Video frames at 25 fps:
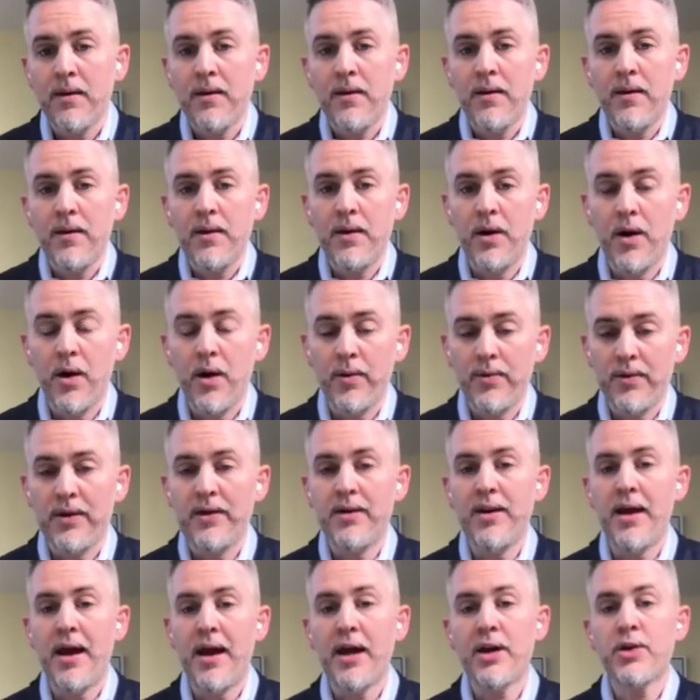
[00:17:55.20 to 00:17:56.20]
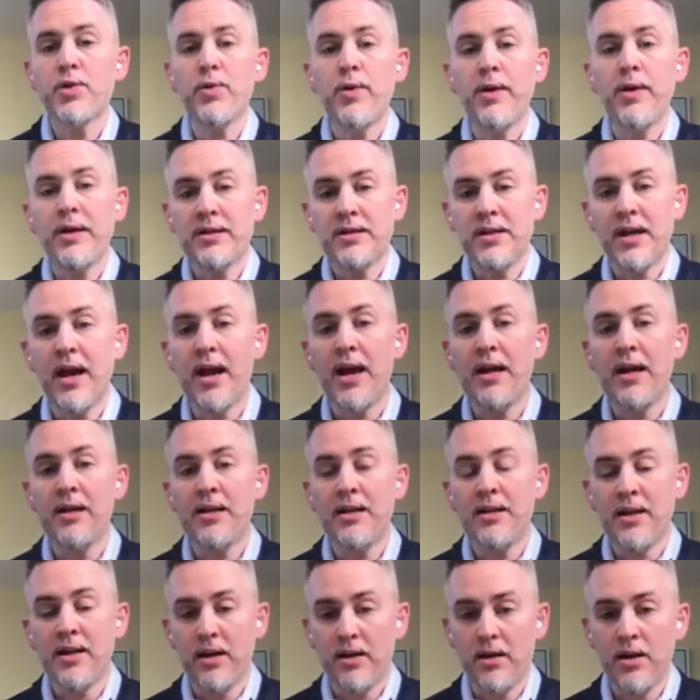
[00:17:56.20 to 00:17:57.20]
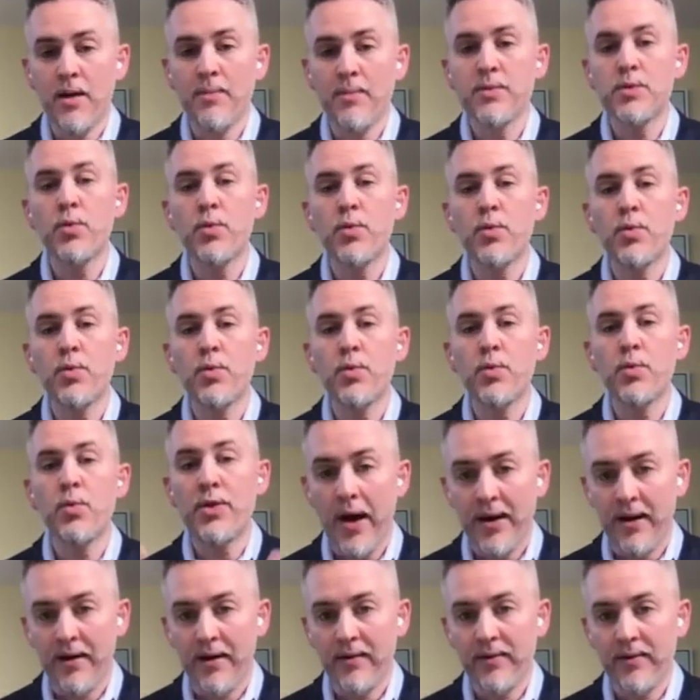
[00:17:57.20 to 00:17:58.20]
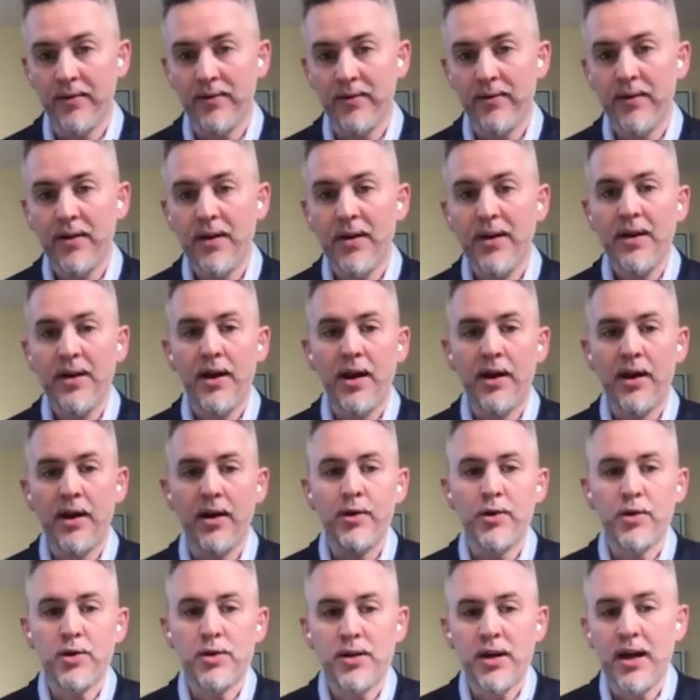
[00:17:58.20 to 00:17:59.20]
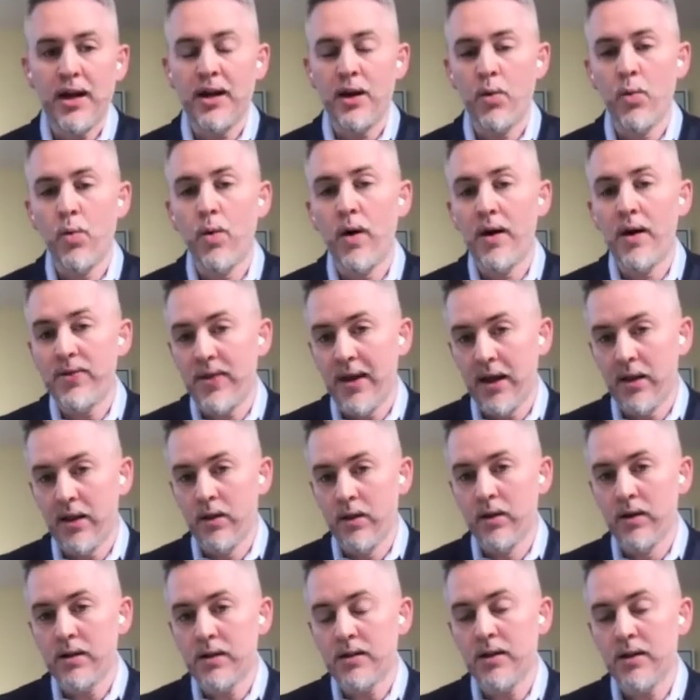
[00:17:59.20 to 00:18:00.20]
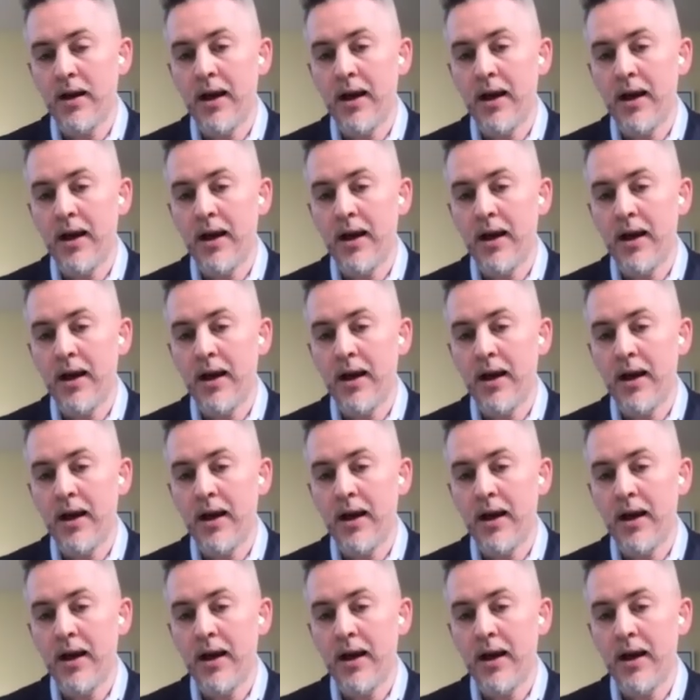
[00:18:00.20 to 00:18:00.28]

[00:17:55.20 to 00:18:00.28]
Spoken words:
the natural anxiety that comes with weddings and understanding what that looks